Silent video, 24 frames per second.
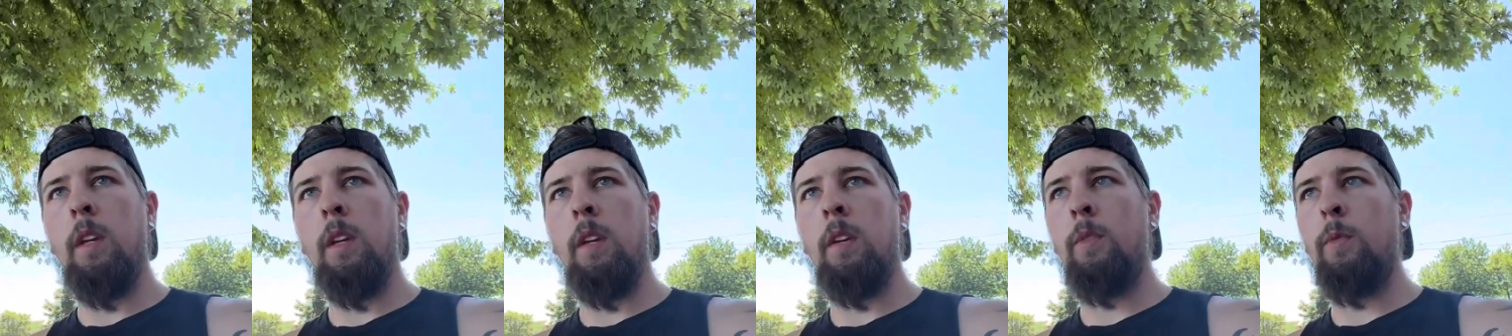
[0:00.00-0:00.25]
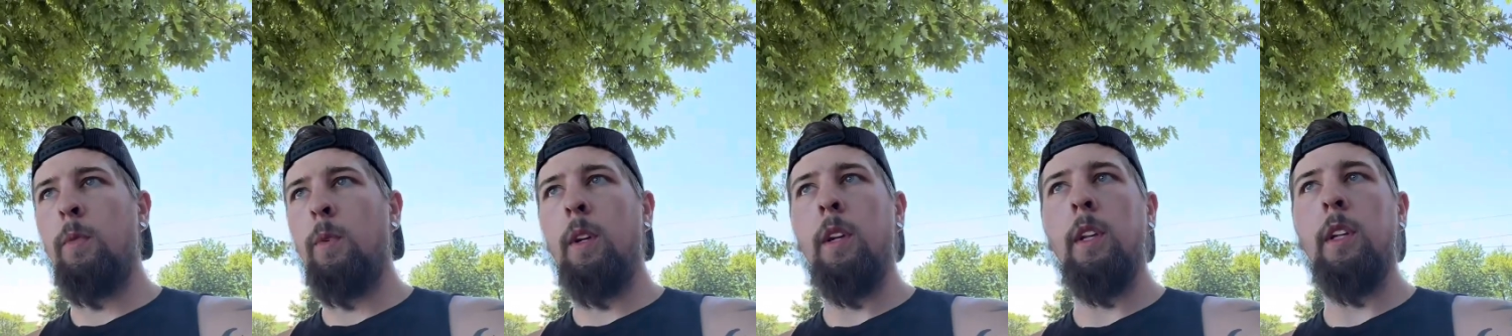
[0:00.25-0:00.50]

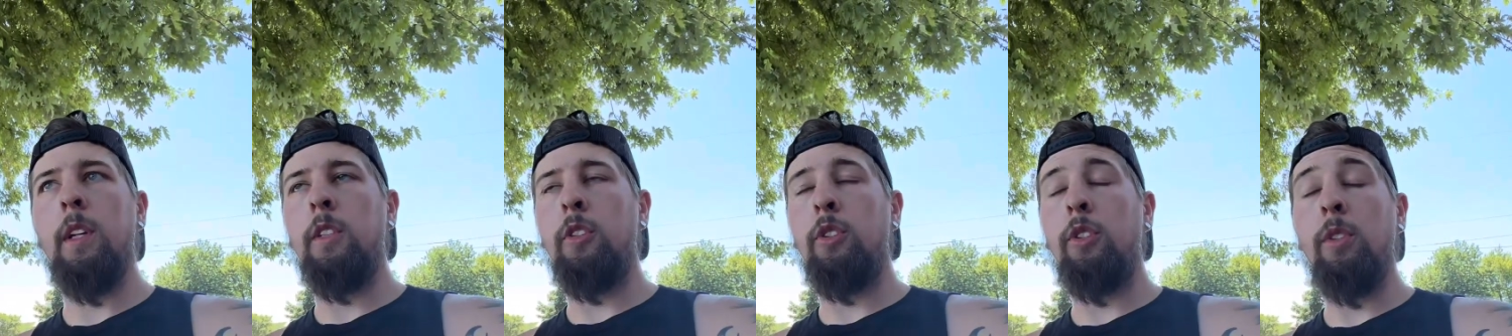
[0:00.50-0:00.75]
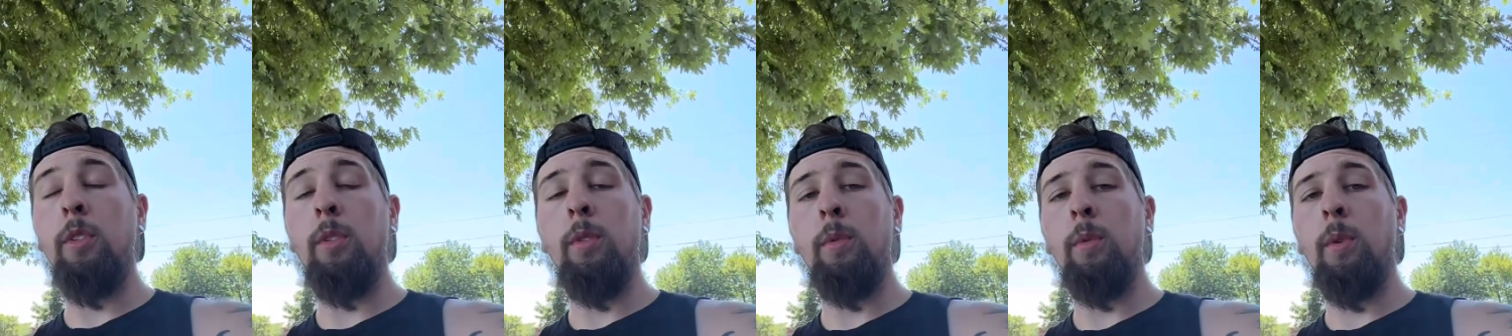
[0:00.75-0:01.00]
Really,
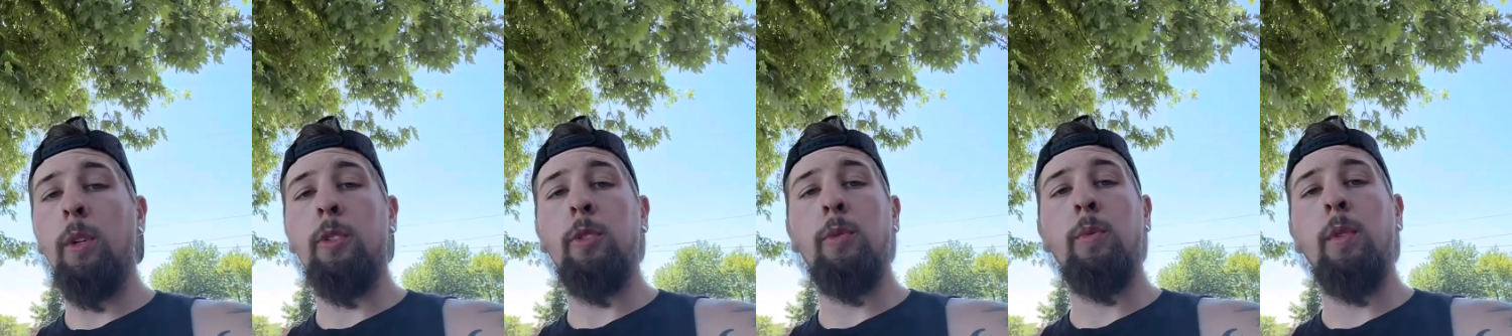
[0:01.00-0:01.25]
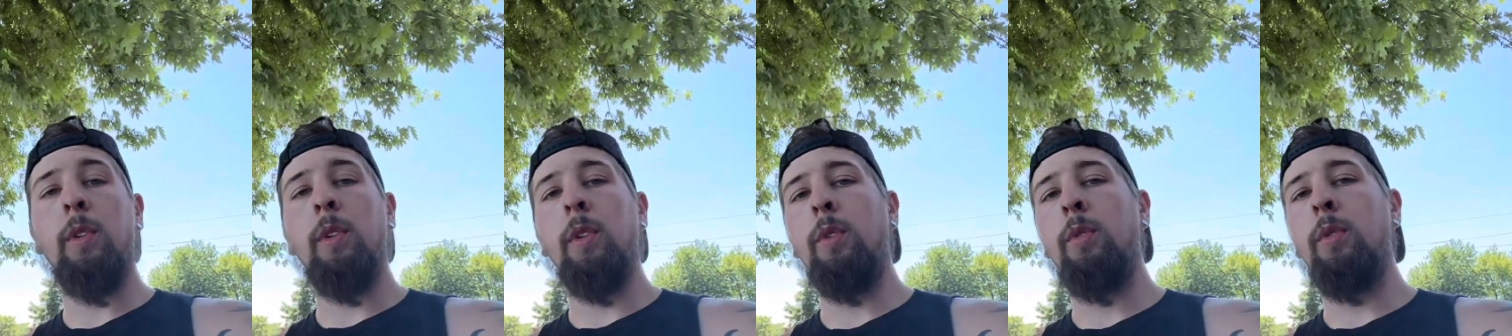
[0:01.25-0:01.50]
too, what's
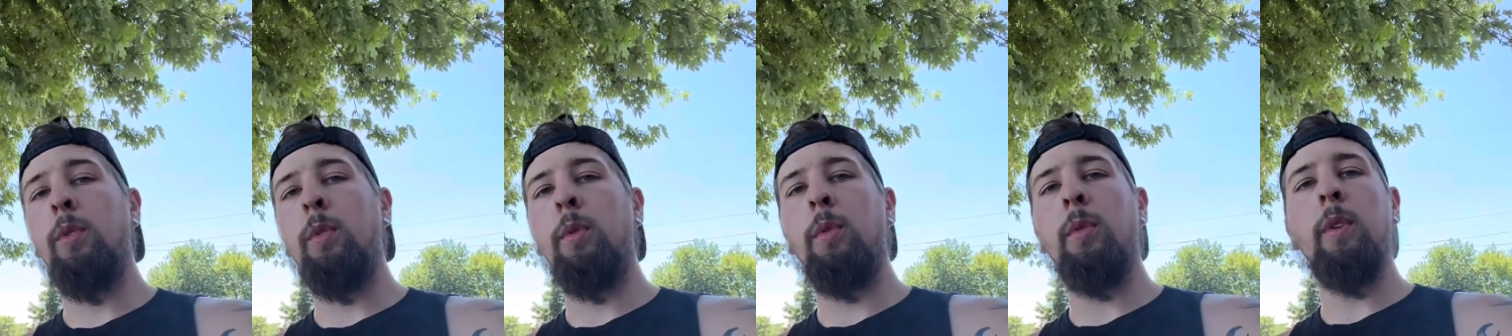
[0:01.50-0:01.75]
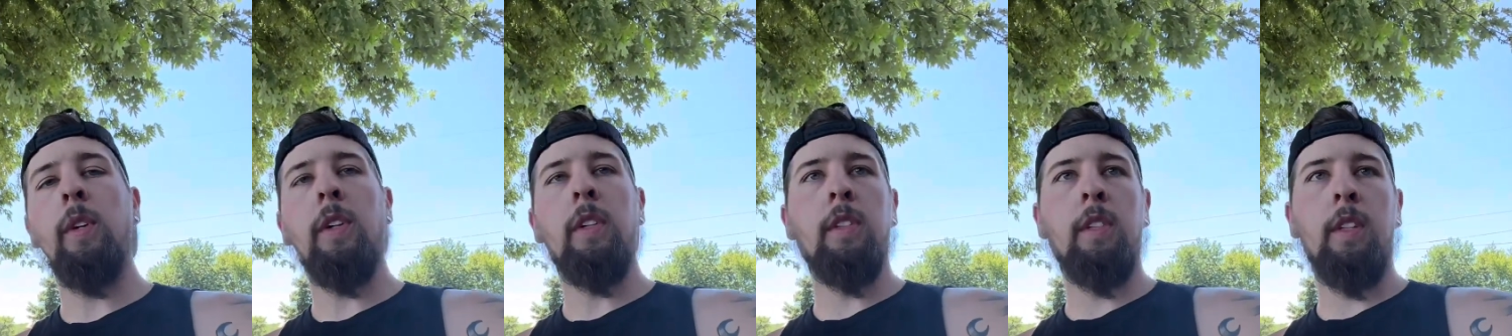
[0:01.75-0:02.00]
really
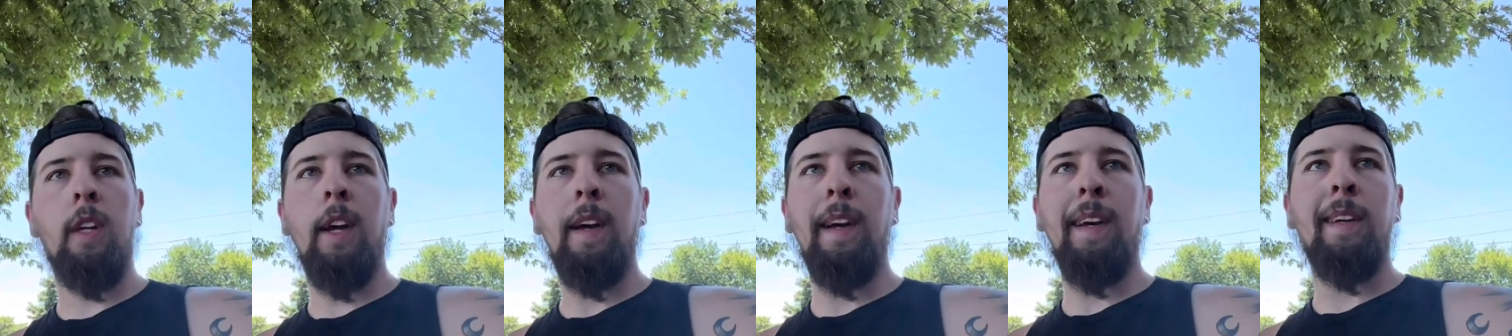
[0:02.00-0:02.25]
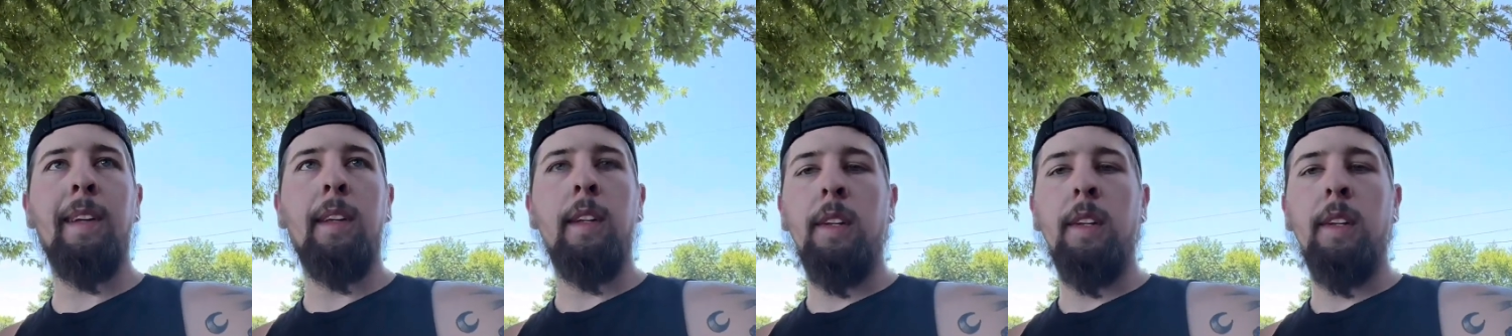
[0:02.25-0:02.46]
cool is that,